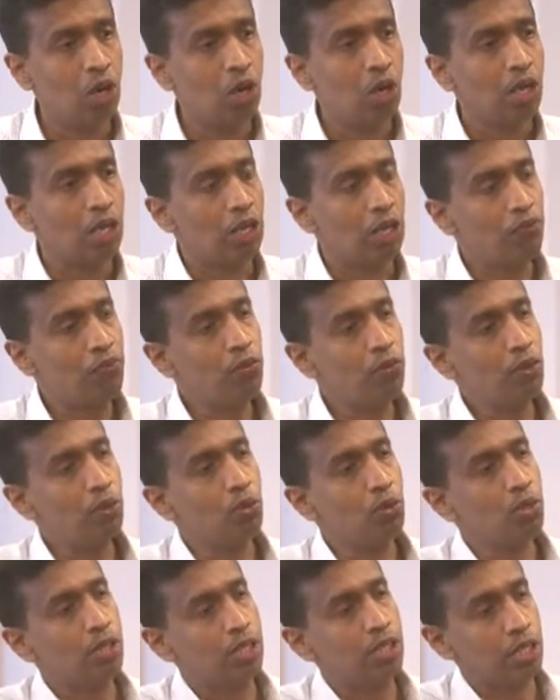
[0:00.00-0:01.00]
If you
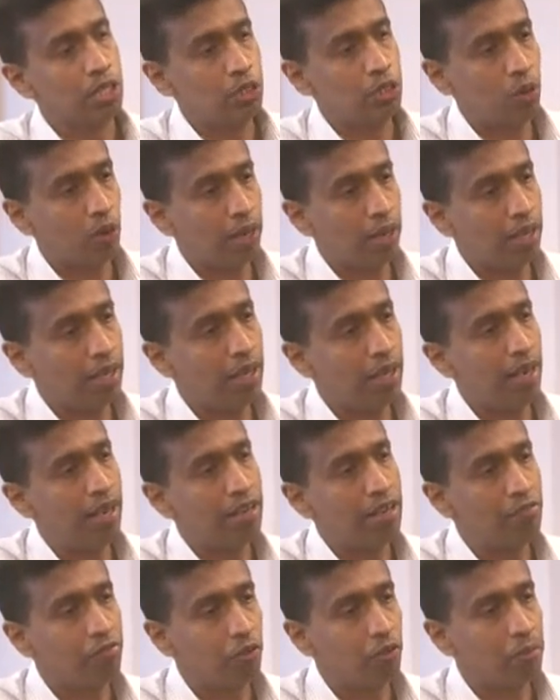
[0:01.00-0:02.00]
use historical
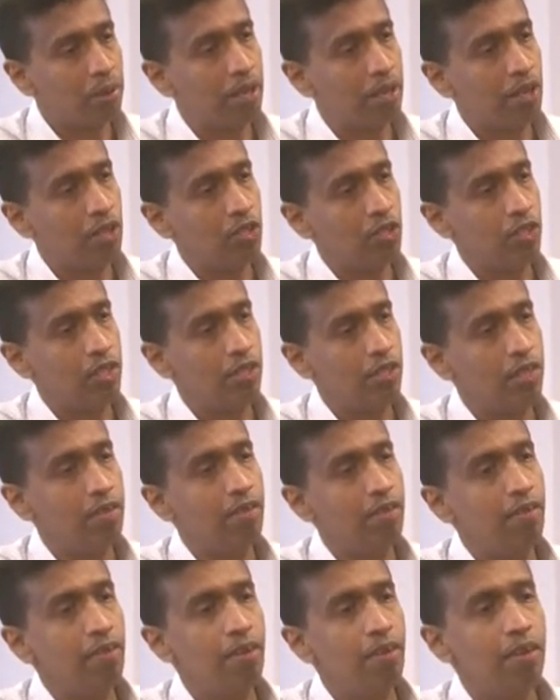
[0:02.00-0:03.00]
information
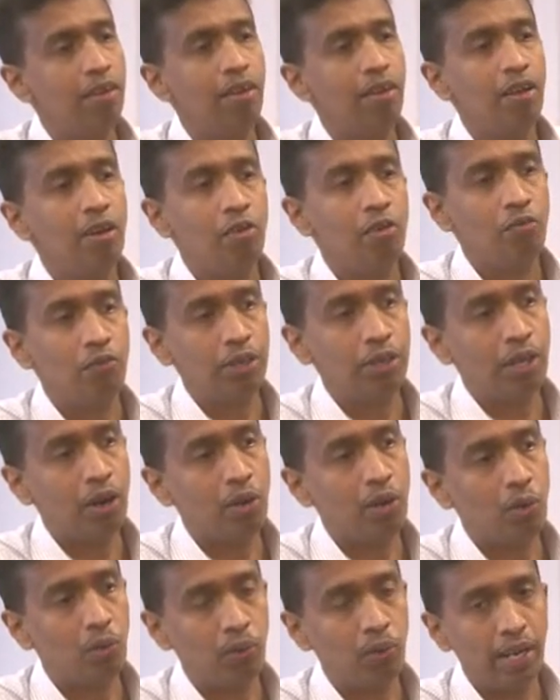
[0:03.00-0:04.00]

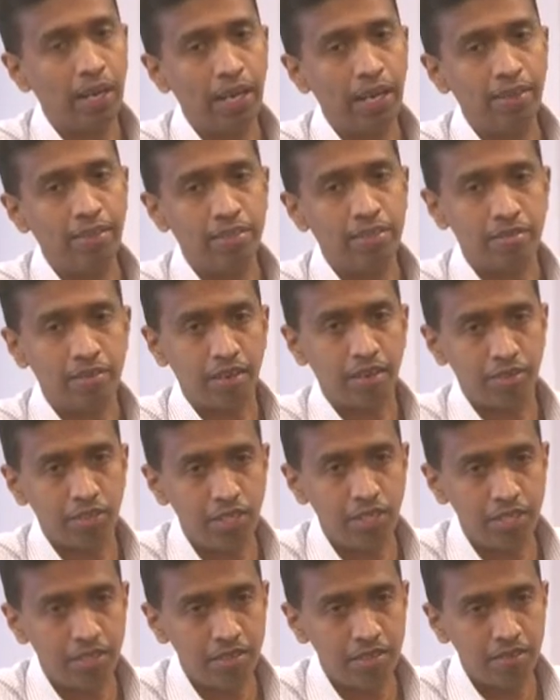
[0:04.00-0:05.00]
without looking at the
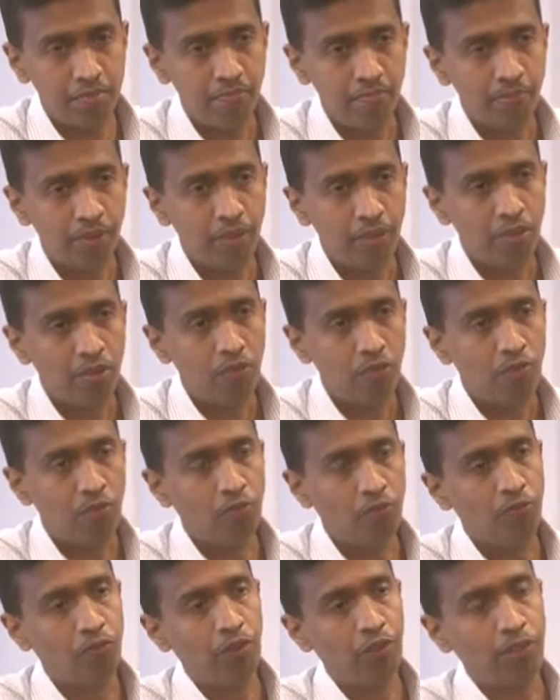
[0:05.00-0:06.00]
strategies,
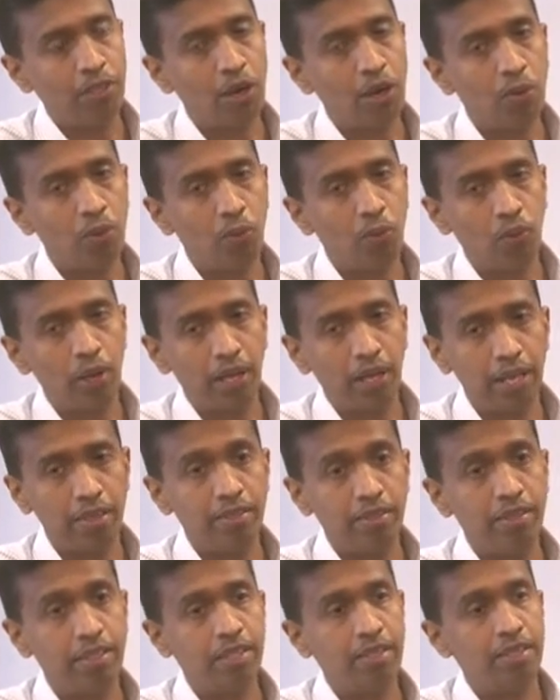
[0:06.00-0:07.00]
without looking
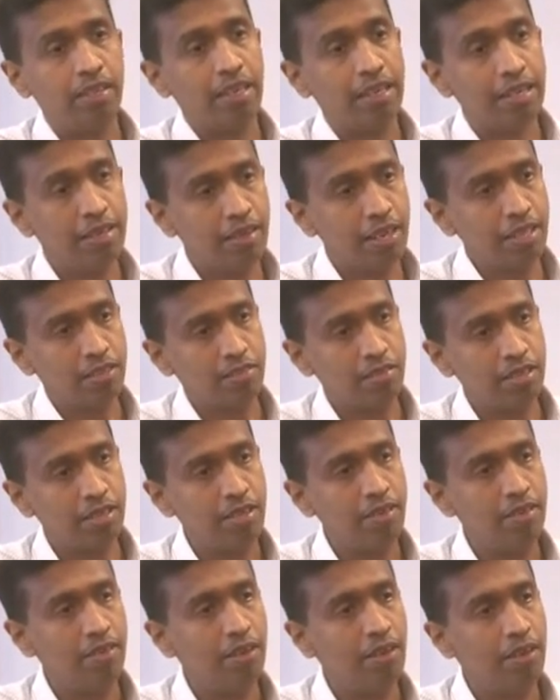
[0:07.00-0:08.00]
at the
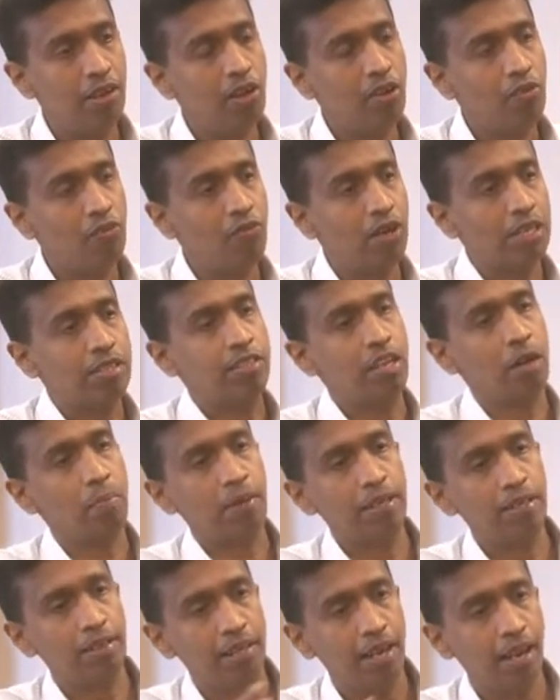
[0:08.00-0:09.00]
industry, what's
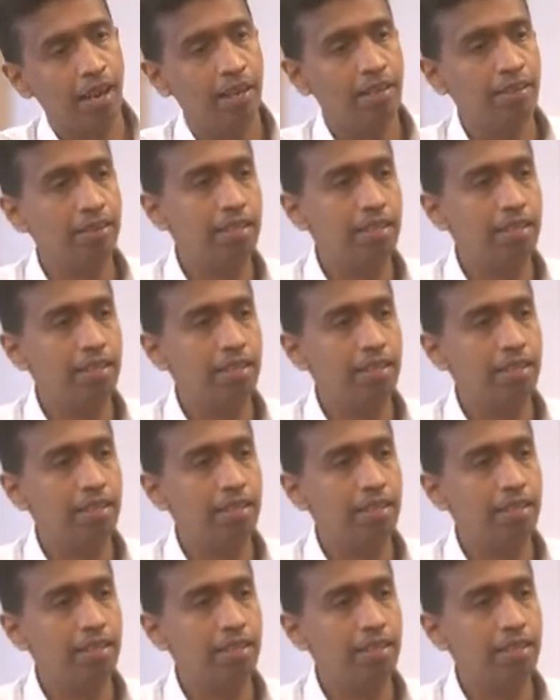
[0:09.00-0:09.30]
happening there in the